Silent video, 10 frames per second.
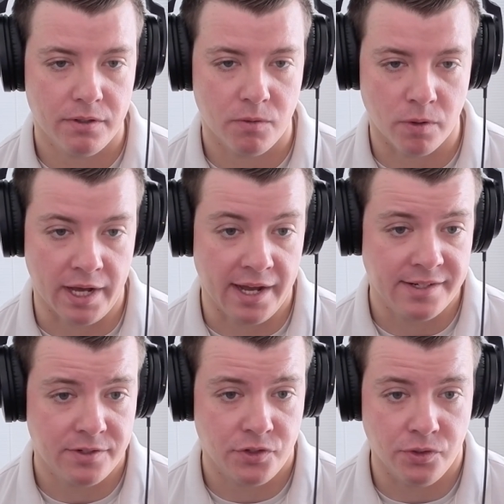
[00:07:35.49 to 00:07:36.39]
or
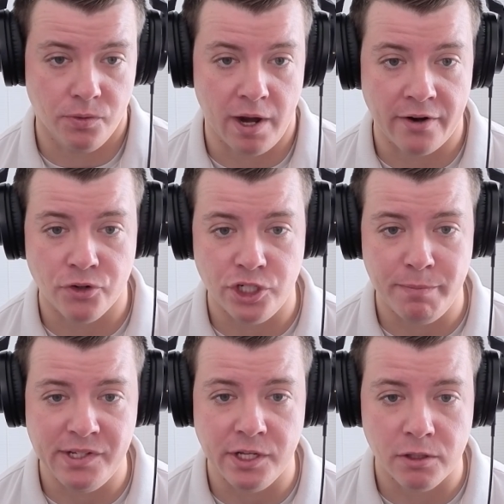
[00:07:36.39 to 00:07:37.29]
not to honor
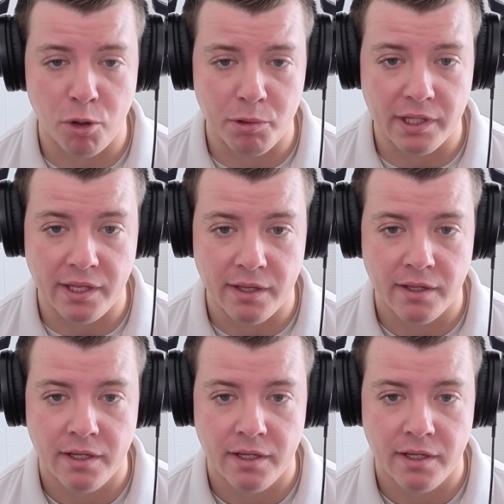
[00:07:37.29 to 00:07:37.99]
GPC globally,